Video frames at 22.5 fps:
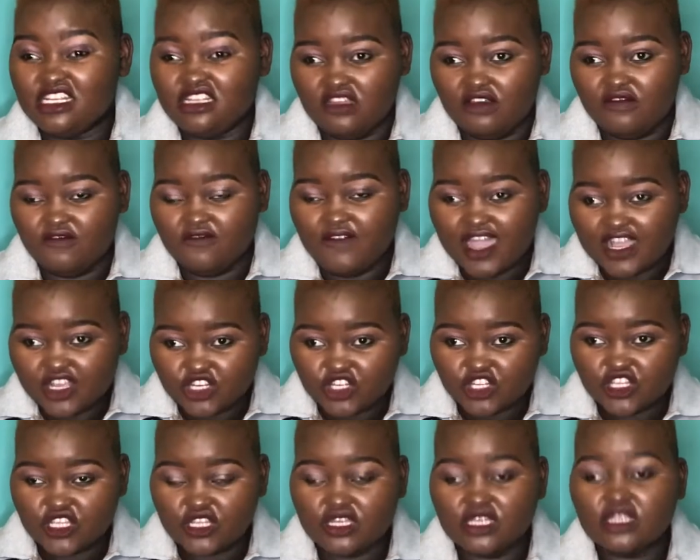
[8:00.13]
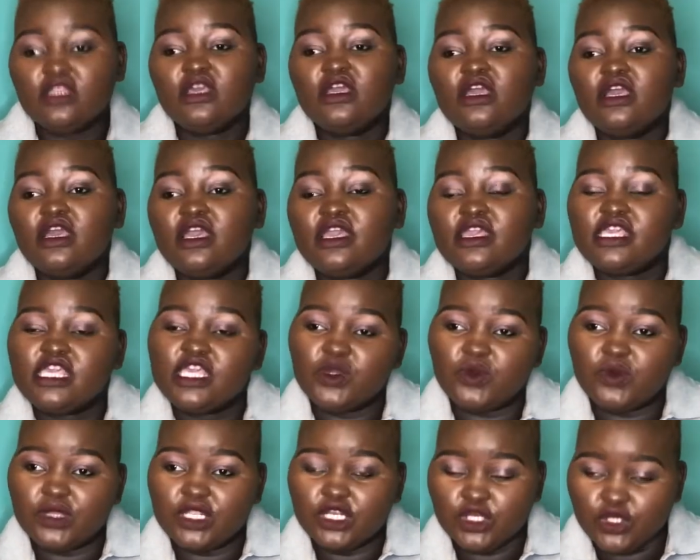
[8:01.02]
function, he
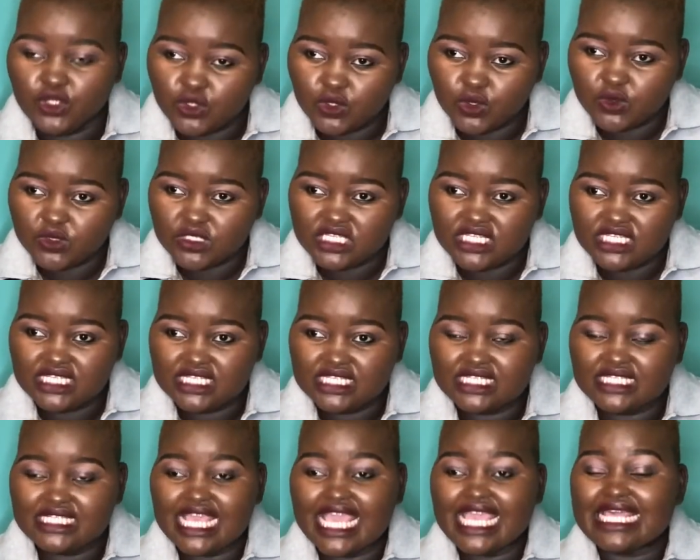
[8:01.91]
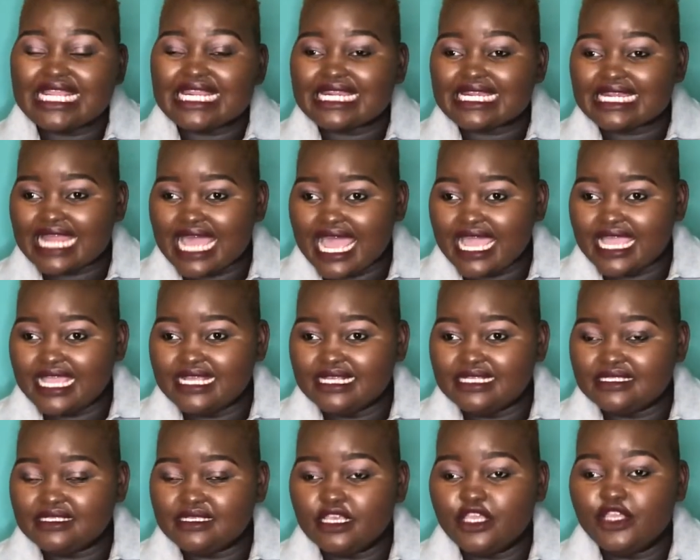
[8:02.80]
will notice a rise
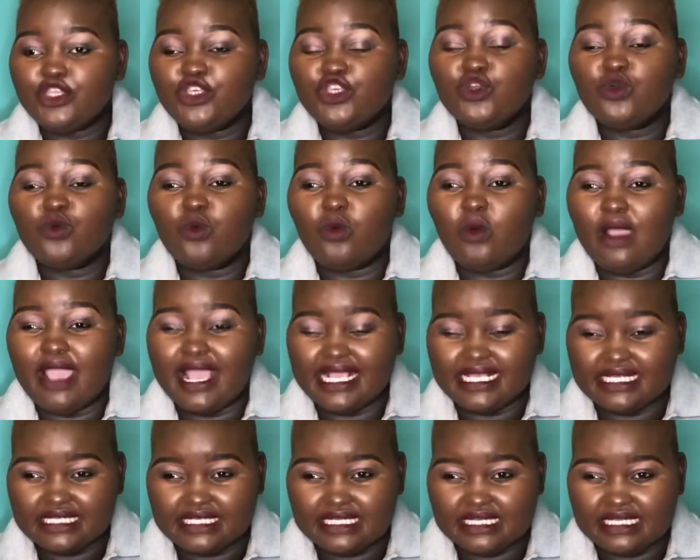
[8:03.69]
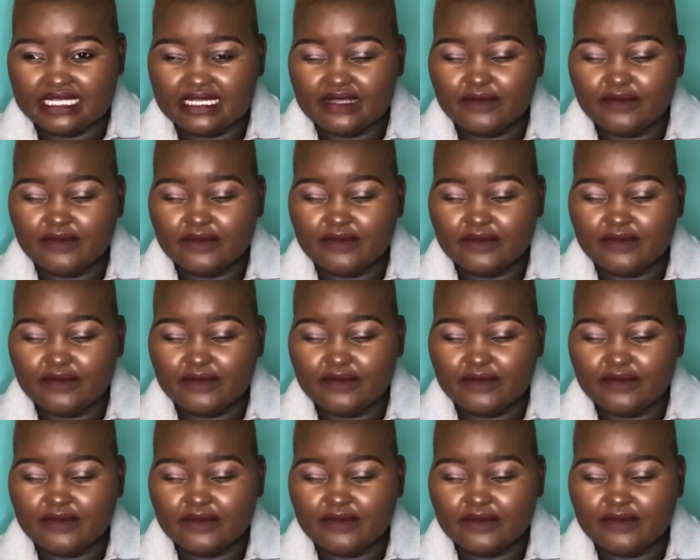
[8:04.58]
in your waste.